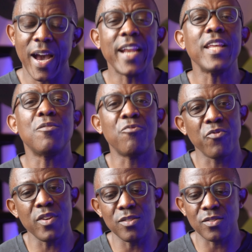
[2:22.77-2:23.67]
and it
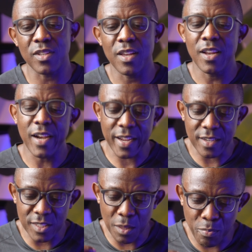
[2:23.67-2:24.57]
feels like it is the